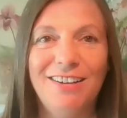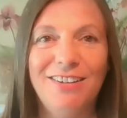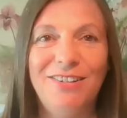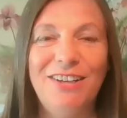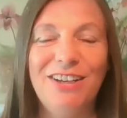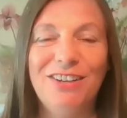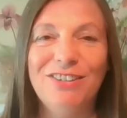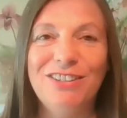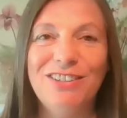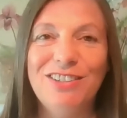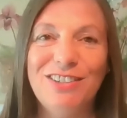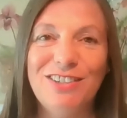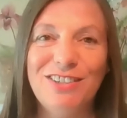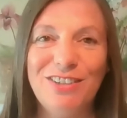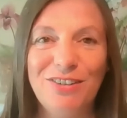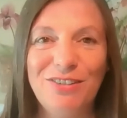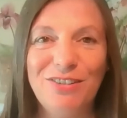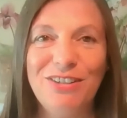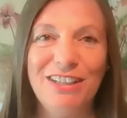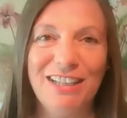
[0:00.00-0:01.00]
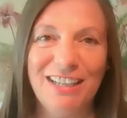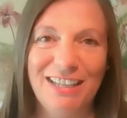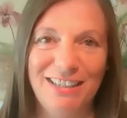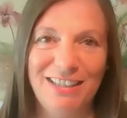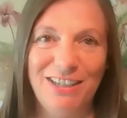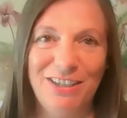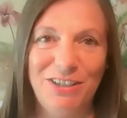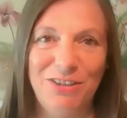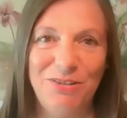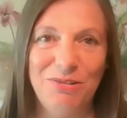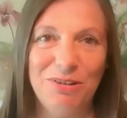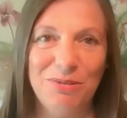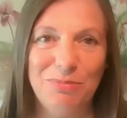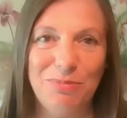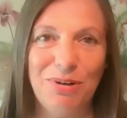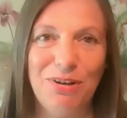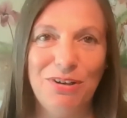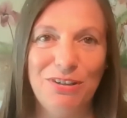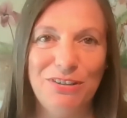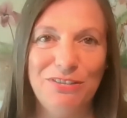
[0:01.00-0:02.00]
We are so glad that you are
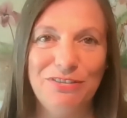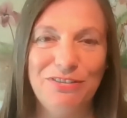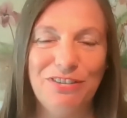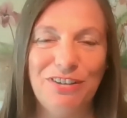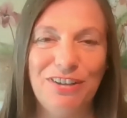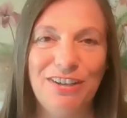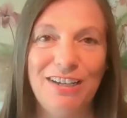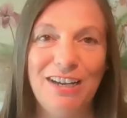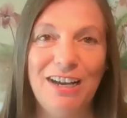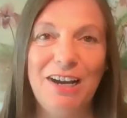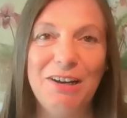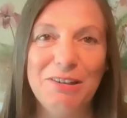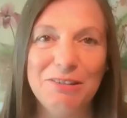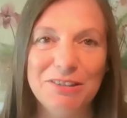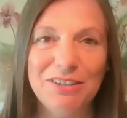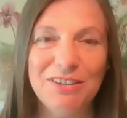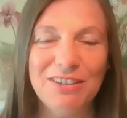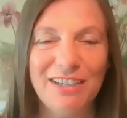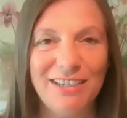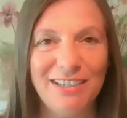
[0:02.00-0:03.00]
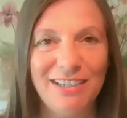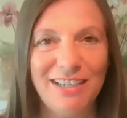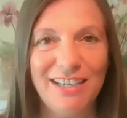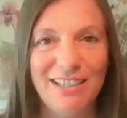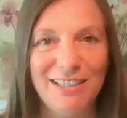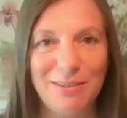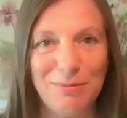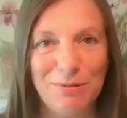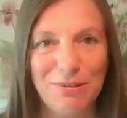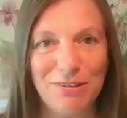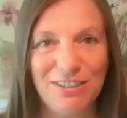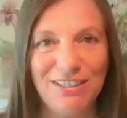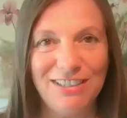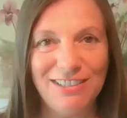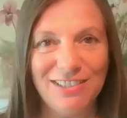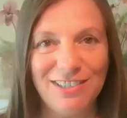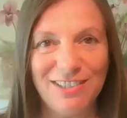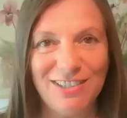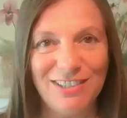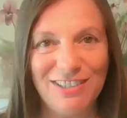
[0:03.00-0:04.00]
part of our
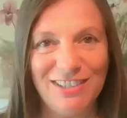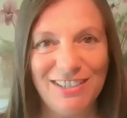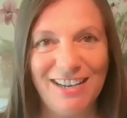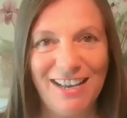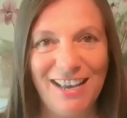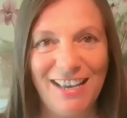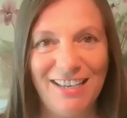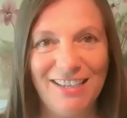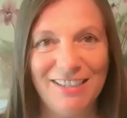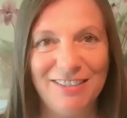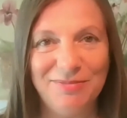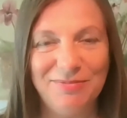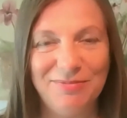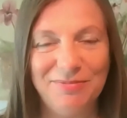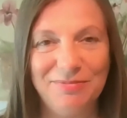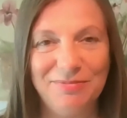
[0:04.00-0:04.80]
experience today.